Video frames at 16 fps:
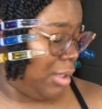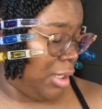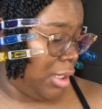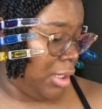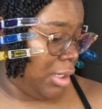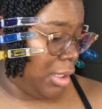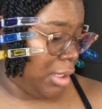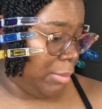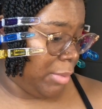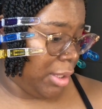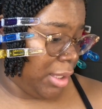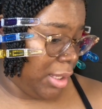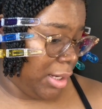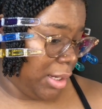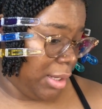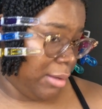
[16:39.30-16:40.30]
Yeah, how many I
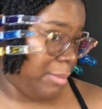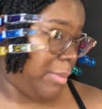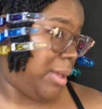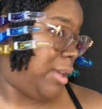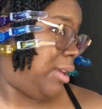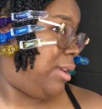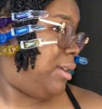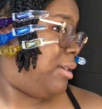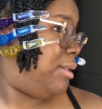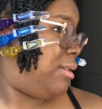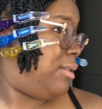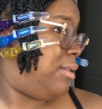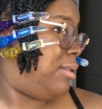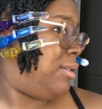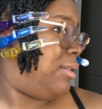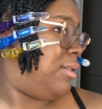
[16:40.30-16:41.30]
got down back here?
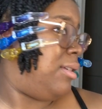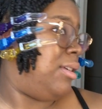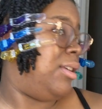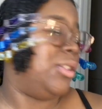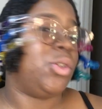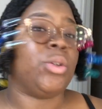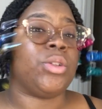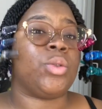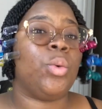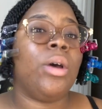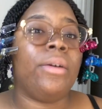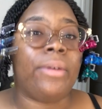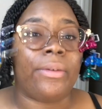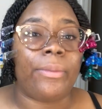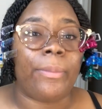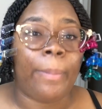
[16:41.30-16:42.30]
So it's
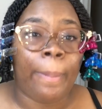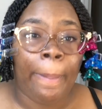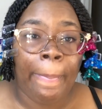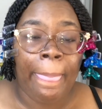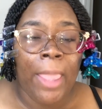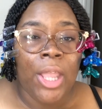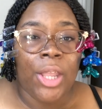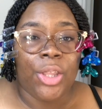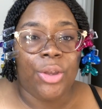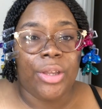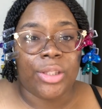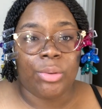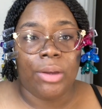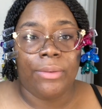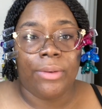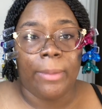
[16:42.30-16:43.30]
12 of them. You get
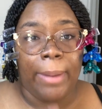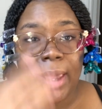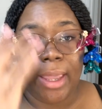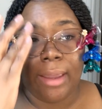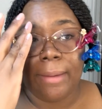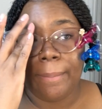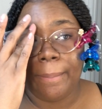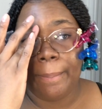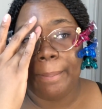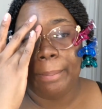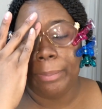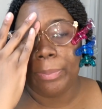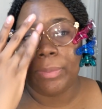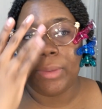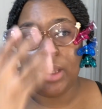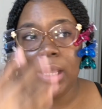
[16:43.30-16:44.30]
12 in a pack,
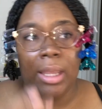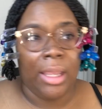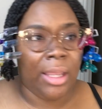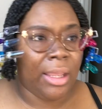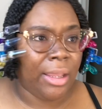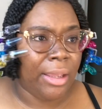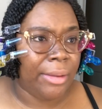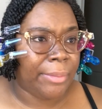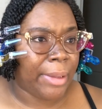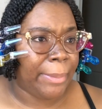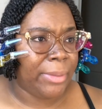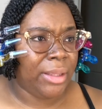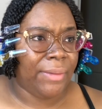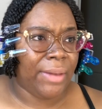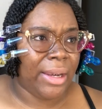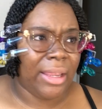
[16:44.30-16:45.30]
and I
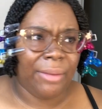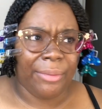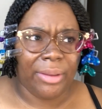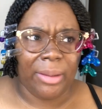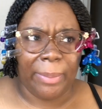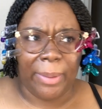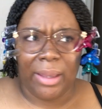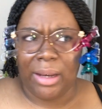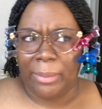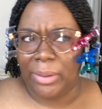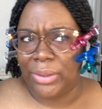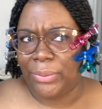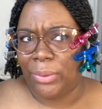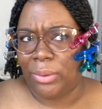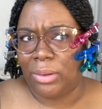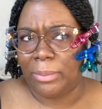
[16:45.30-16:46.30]
believe I didn't really pay that much
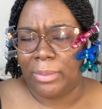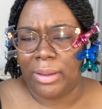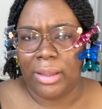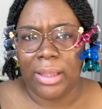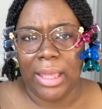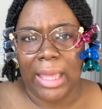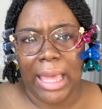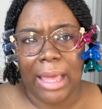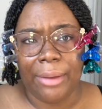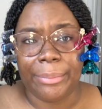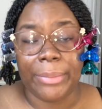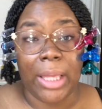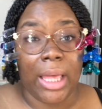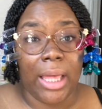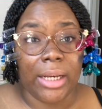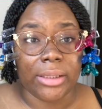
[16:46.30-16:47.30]
for them. I
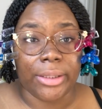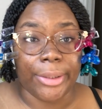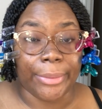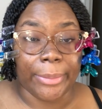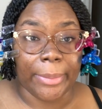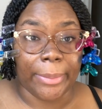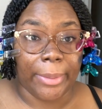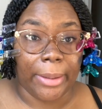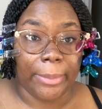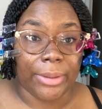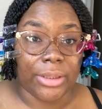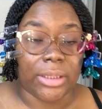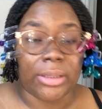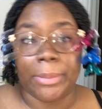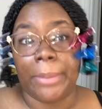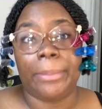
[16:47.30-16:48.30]
honestly don't remember how much
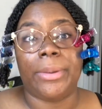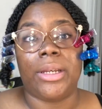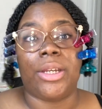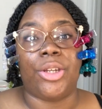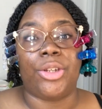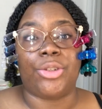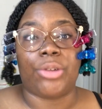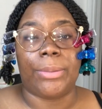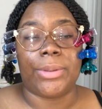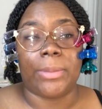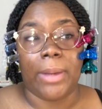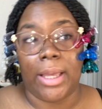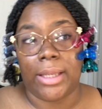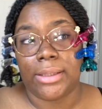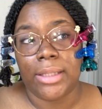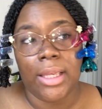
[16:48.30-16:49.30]
it is, but I'm gonna put it in the description
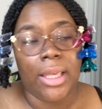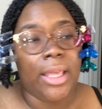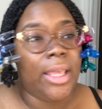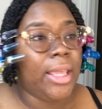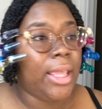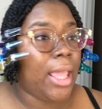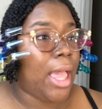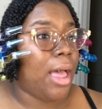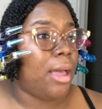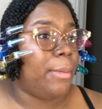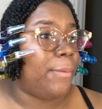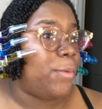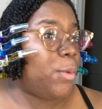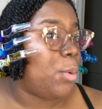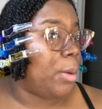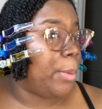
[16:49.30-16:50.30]
box.
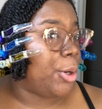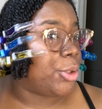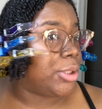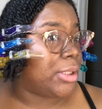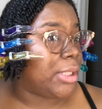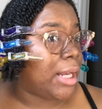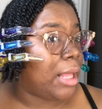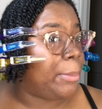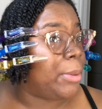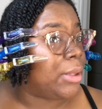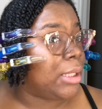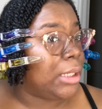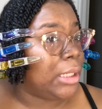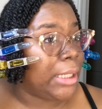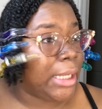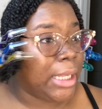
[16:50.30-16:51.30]
If you want to purchase that, I'll put the
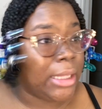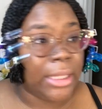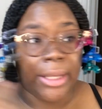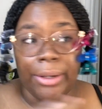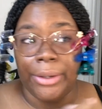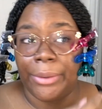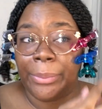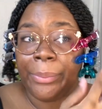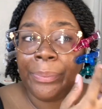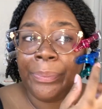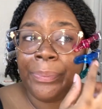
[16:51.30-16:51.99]
link in there.